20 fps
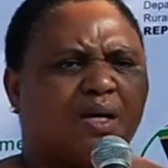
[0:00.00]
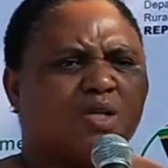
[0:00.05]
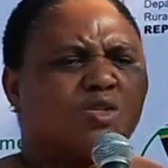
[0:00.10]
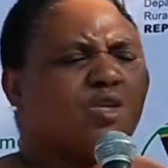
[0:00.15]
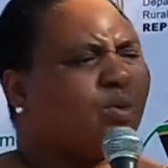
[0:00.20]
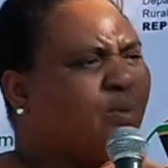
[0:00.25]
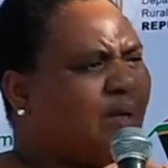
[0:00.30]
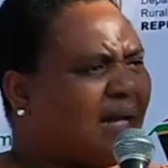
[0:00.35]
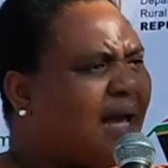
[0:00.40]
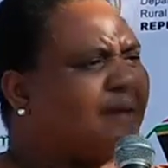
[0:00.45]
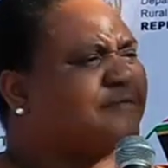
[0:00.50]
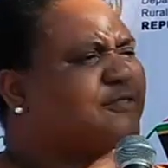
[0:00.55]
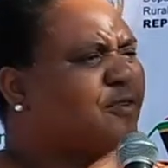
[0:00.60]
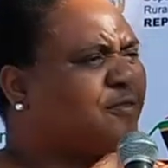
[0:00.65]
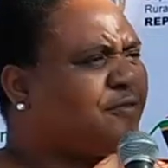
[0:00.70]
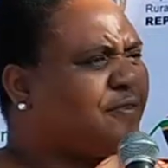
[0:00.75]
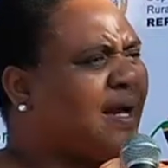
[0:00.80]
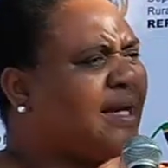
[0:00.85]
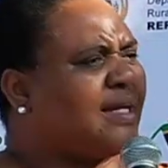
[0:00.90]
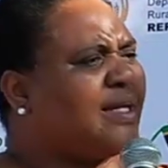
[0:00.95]
So we'll have to
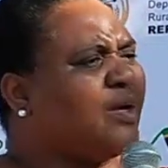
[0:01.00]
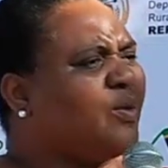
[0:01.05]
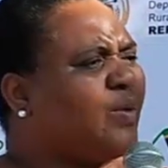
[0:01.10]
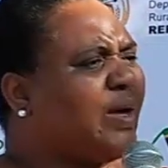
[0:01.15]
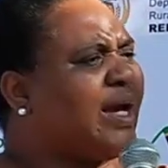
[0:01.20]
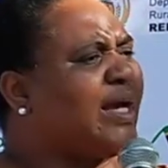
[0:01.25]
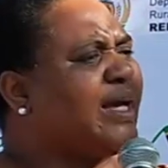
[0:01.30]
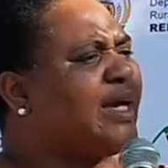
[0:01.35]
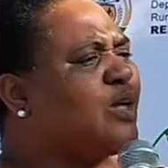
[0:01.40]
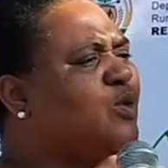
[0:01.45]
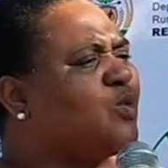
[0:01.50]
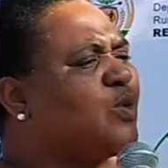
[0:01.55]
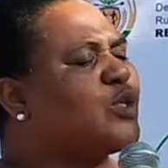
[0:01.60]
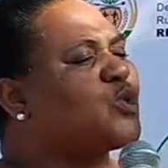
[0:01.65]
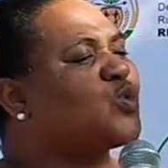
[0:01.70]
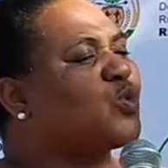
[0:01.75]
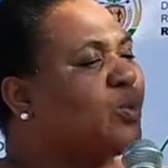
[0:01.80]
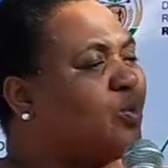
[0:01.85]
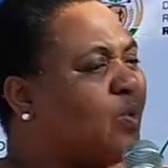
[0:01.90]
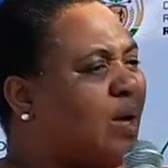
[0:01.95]
find a way in
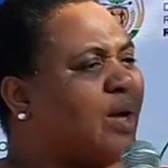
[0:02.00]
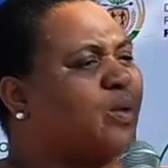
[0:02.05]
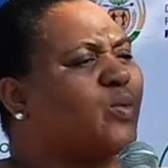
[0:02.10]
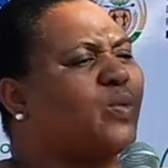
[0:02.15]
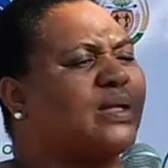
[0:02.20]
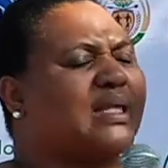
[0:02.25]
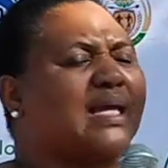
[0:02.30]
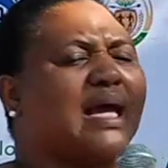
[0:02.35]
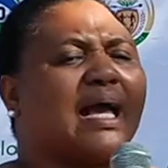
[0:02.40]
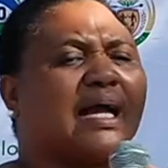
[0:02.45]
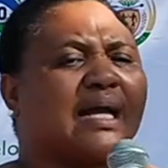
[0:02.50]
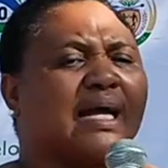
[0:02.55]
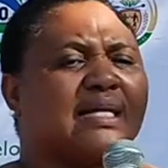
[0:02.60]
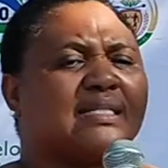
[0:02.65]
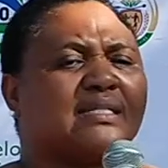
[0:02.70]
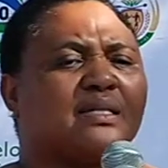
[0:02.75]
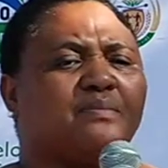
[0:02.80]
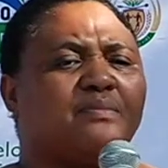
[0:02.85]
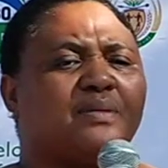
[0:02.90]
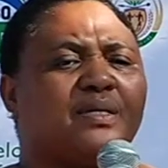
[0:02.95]
which we work with the
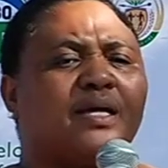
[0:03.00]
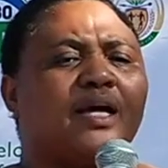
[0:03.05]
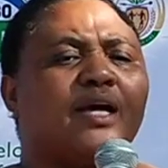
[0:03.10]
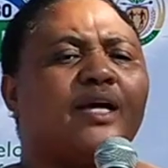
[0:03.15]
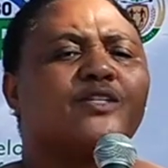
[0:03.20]
academy